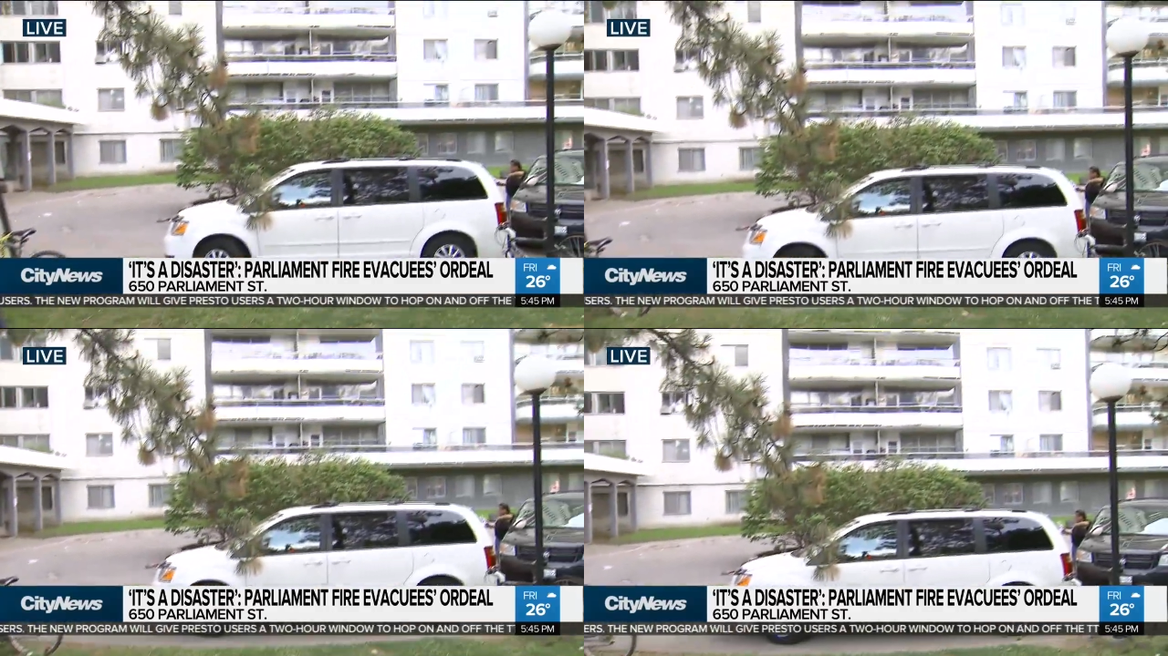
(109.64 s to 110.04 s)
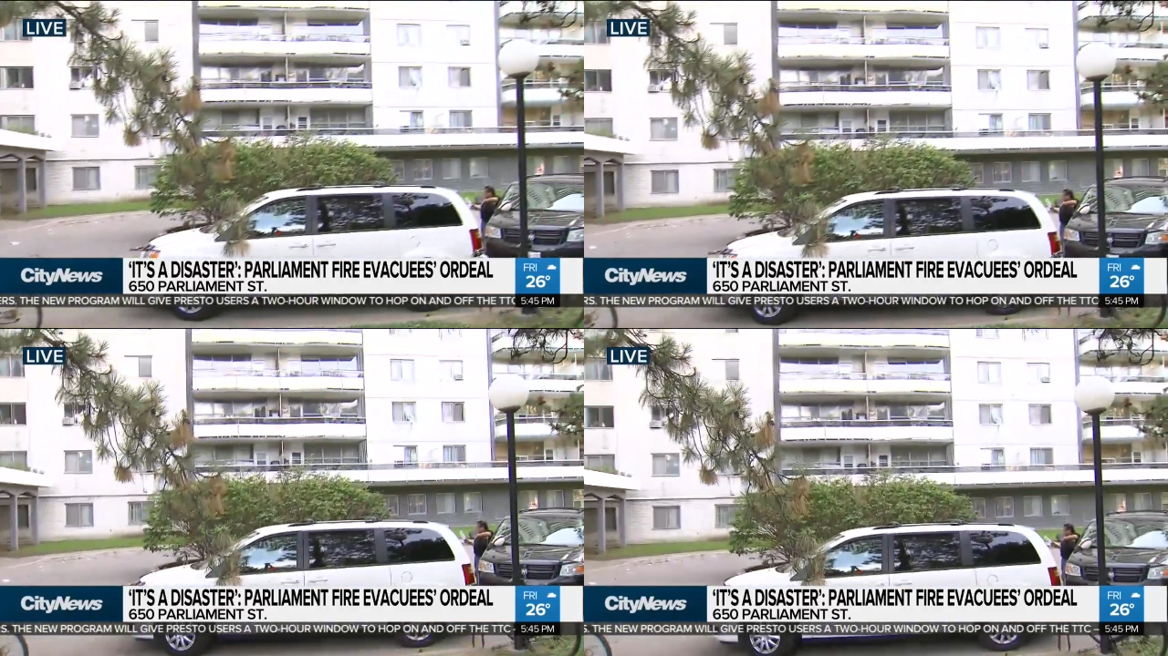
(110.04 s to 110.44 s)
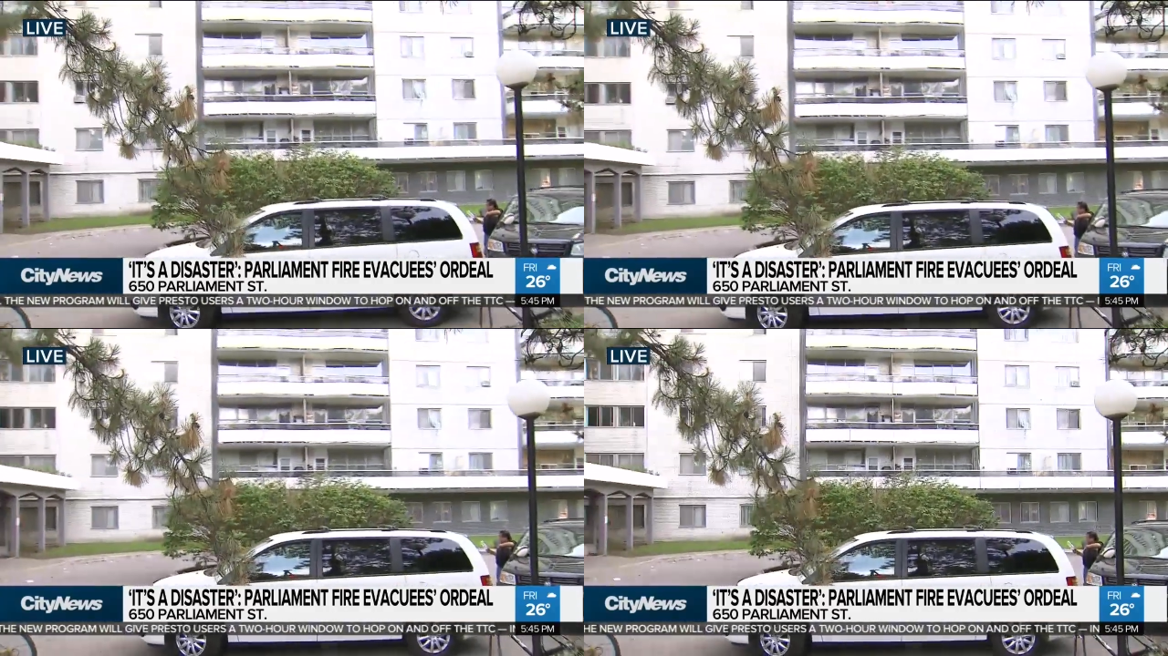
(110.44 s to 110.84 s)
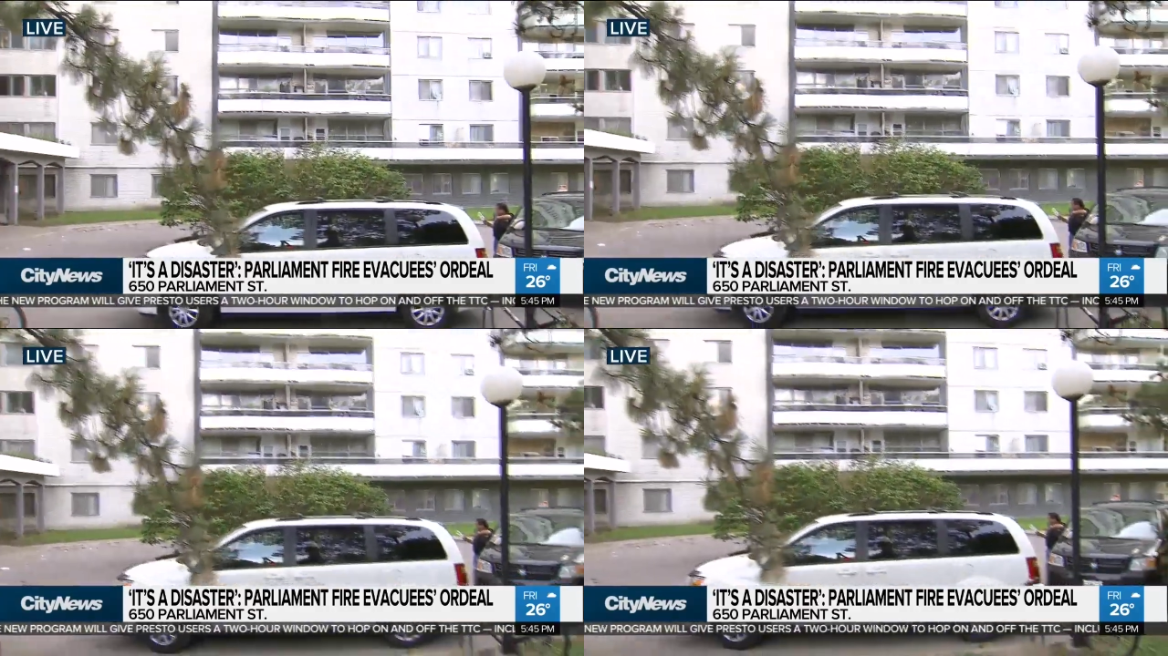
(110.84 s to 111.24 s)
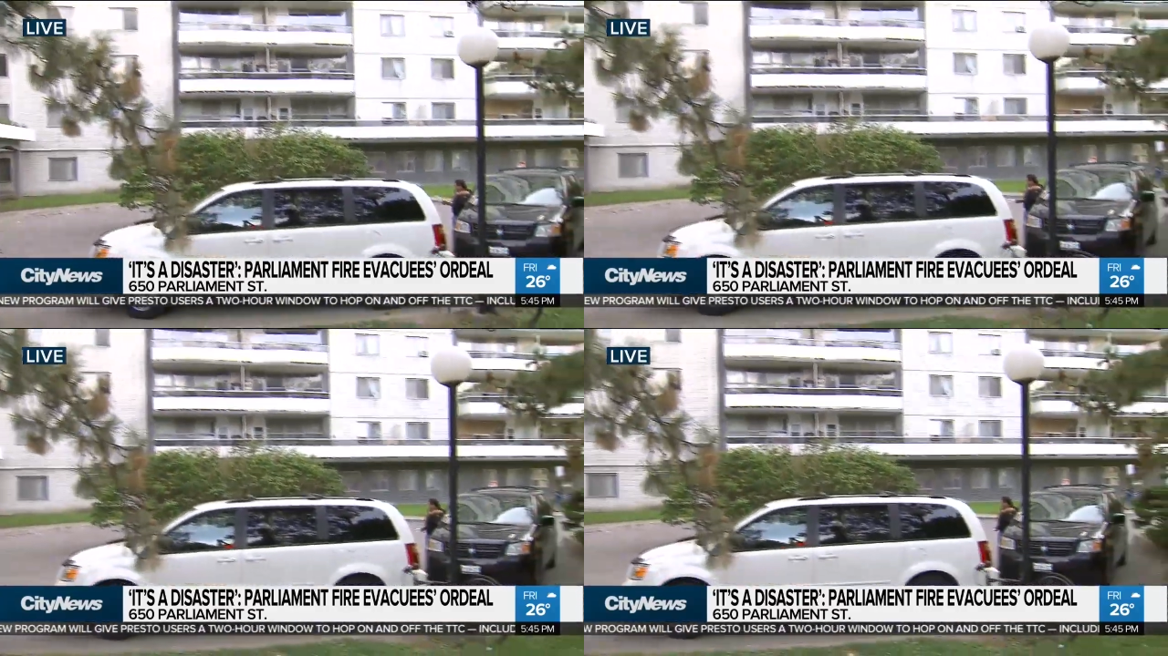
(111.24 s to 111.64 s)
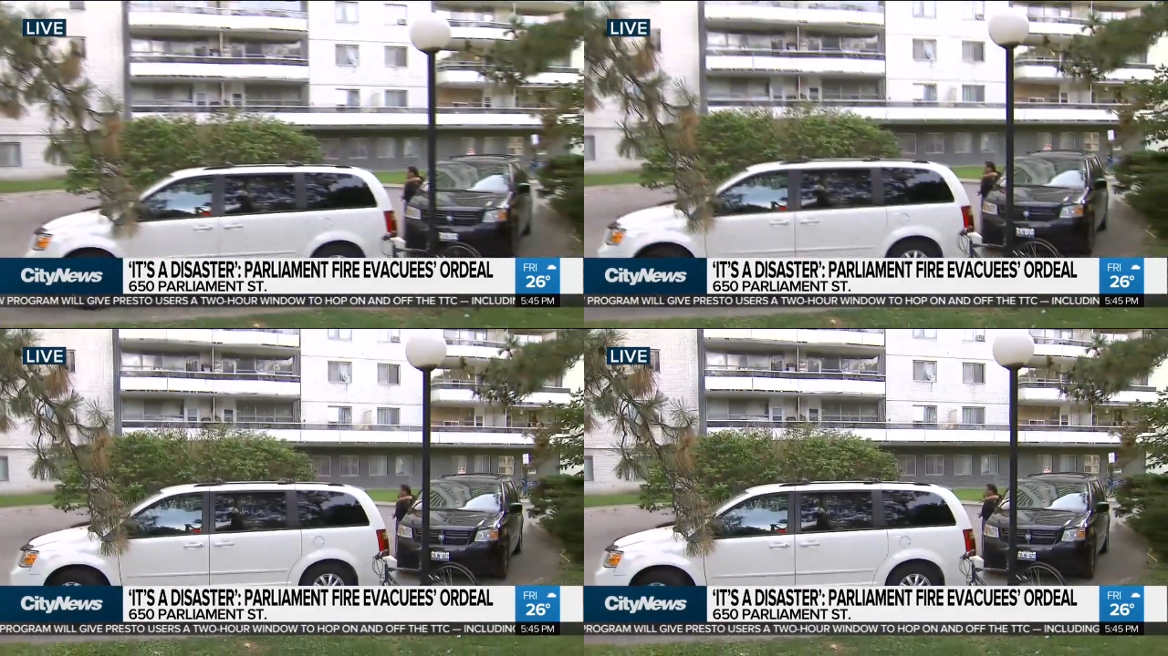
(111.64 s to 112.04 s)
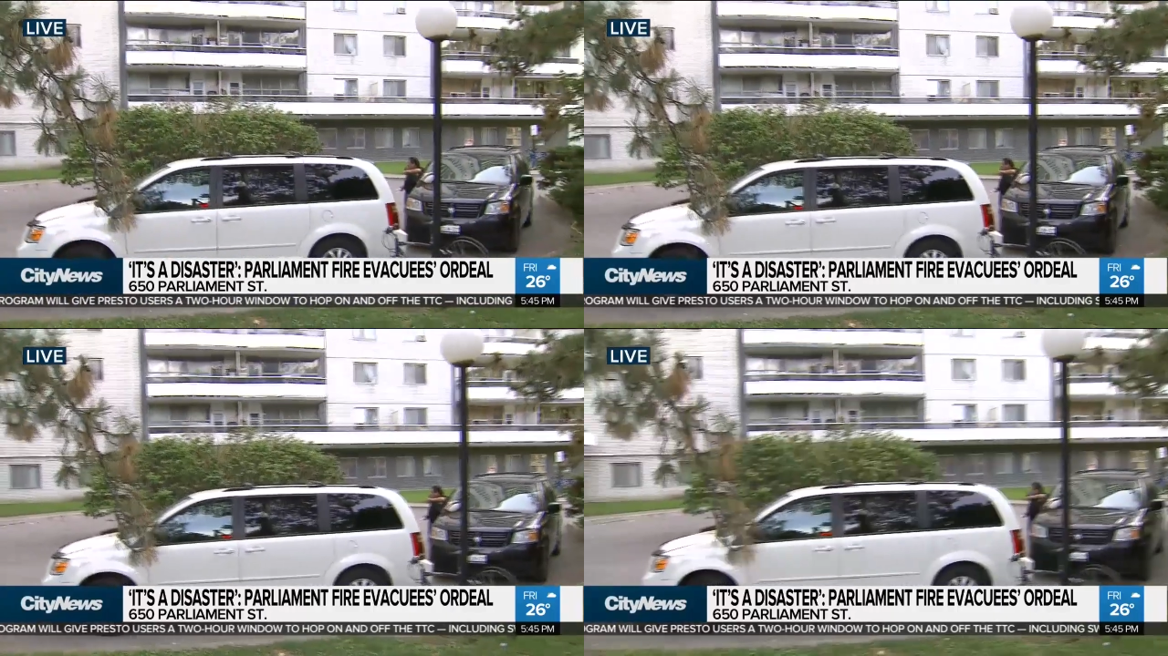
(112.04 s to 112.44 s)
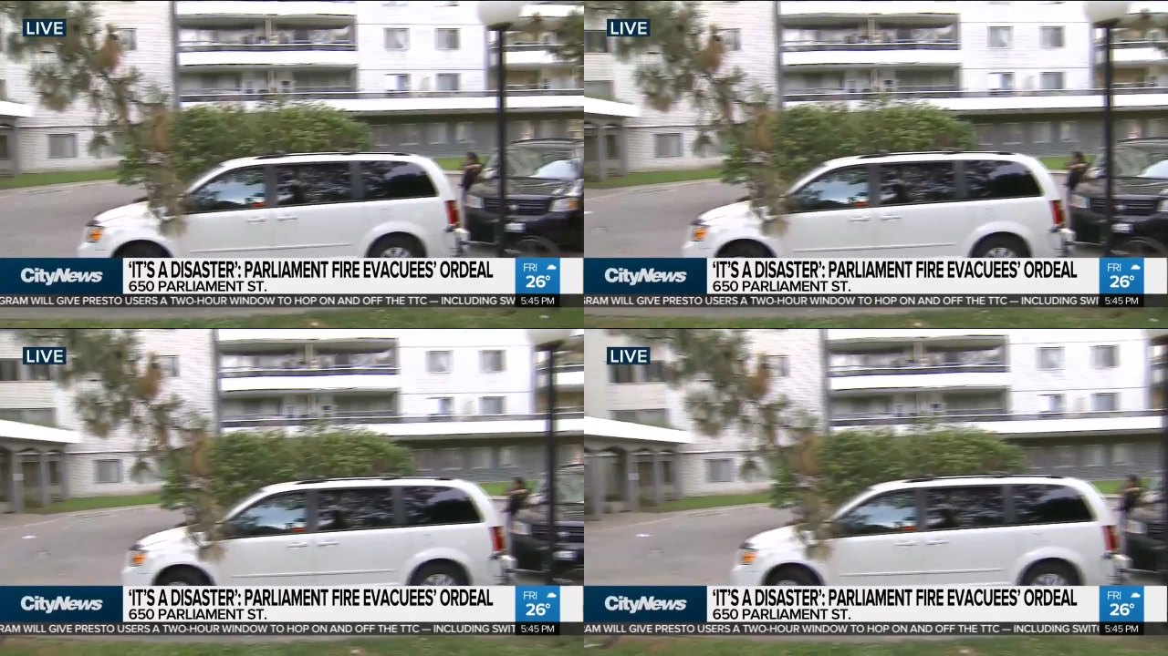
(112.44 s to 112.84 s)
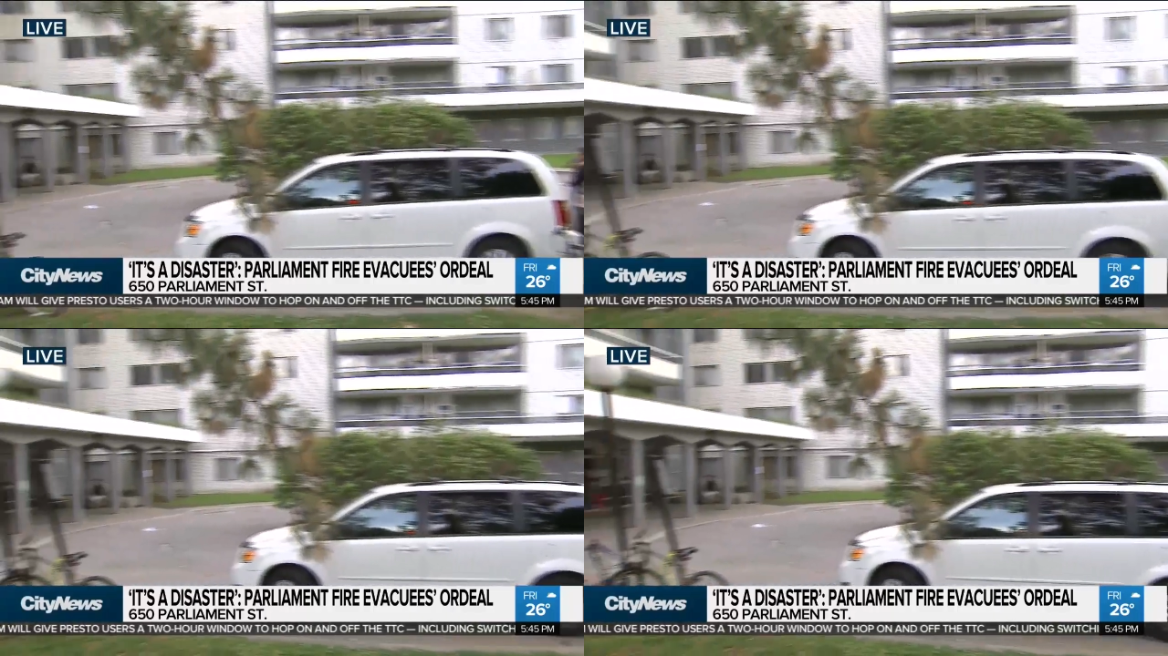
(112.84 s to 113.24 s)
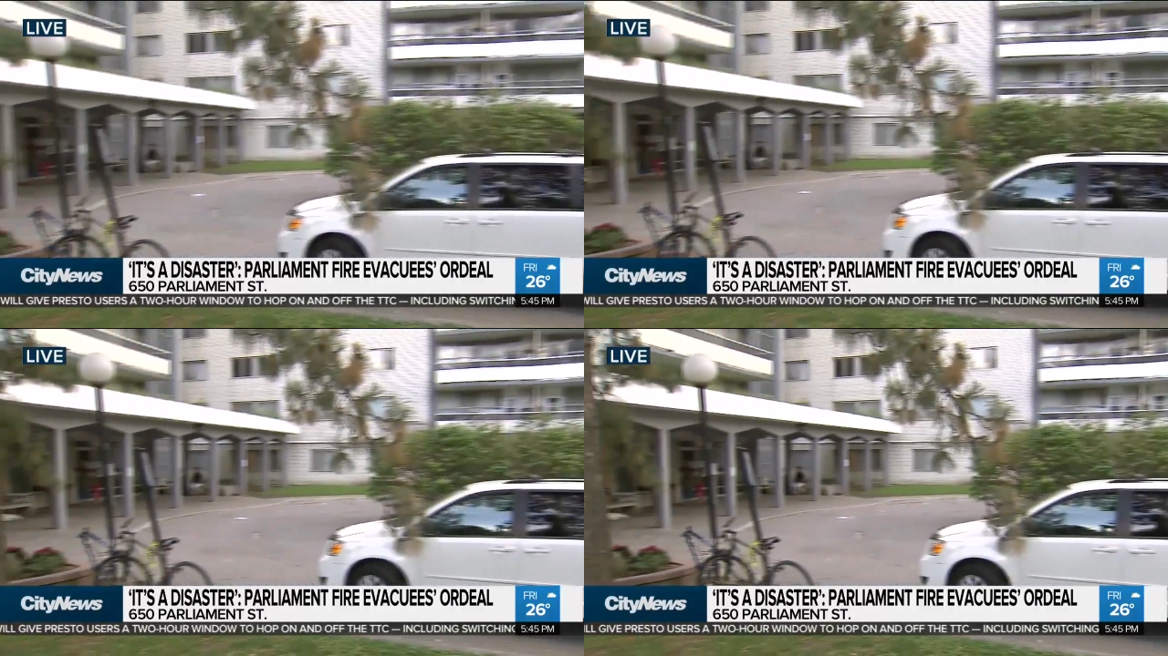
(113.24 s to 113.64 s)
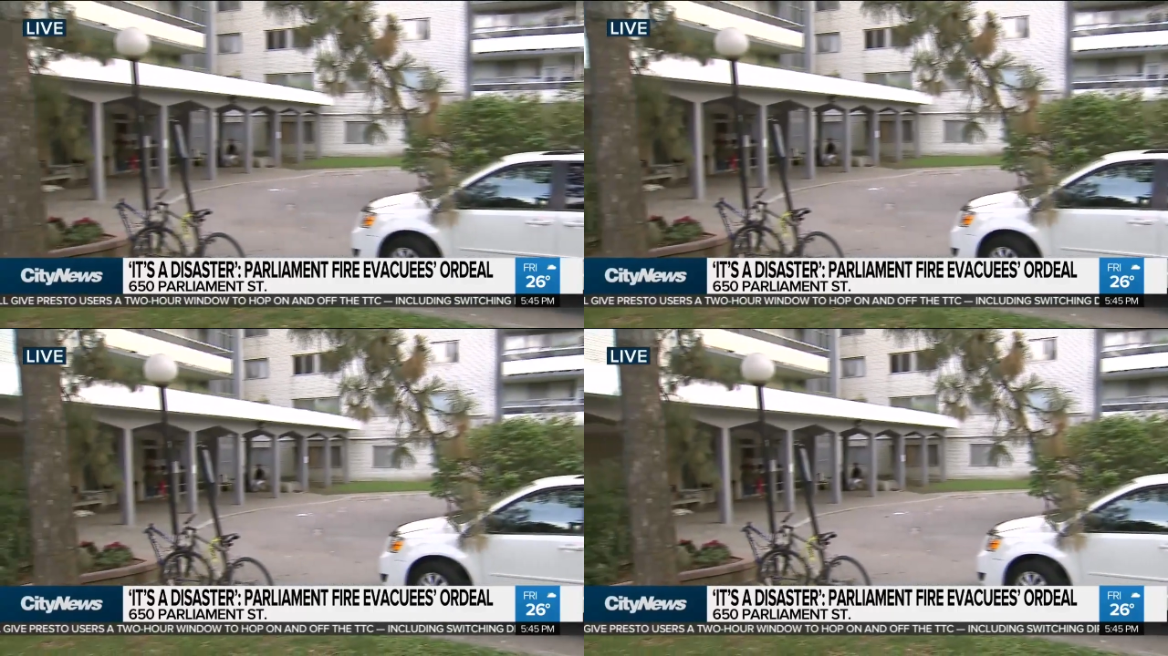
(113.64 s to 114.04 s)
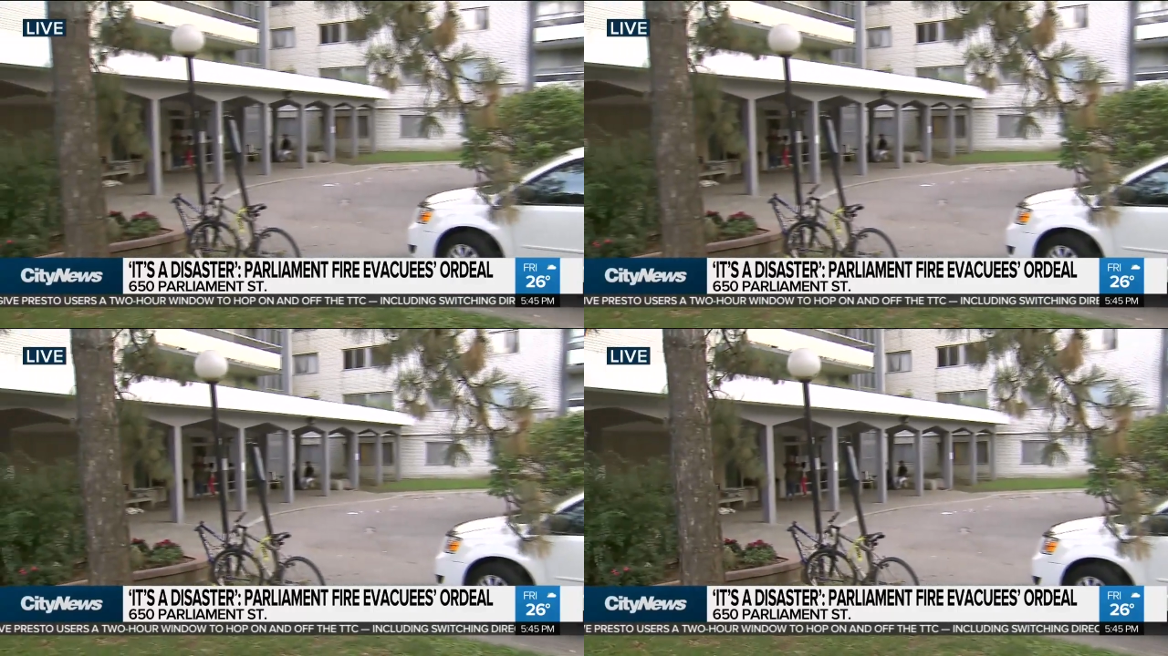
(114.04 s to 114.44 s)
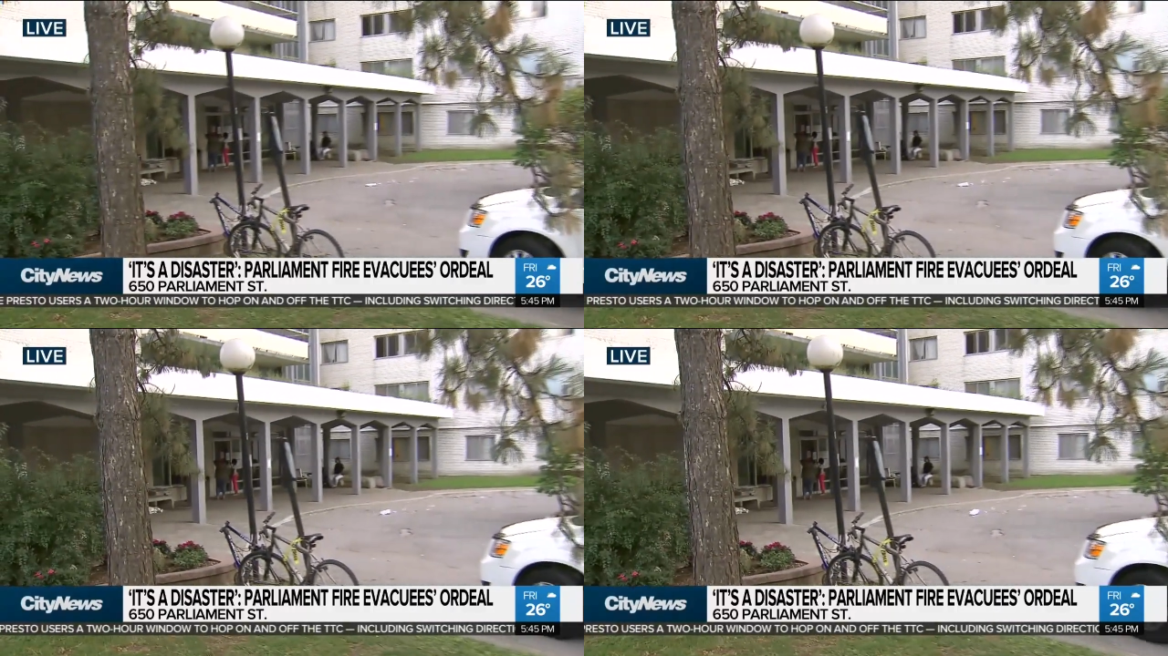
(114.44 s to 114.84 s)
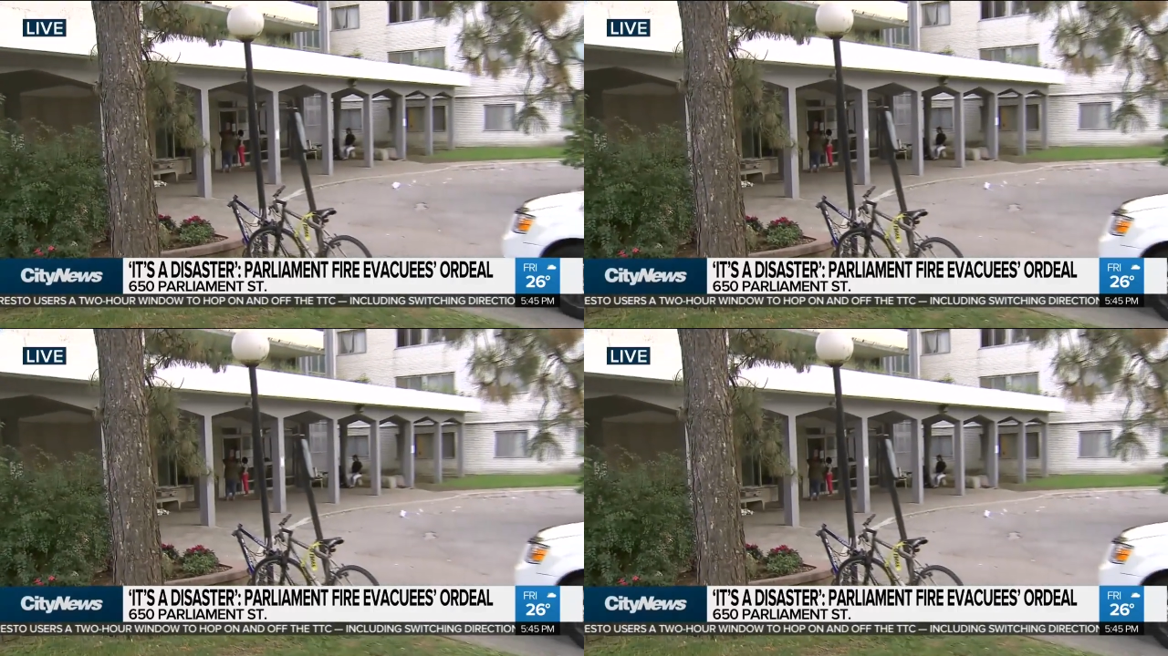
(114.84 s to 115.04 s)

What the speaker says: Nobody's mouth can be seen.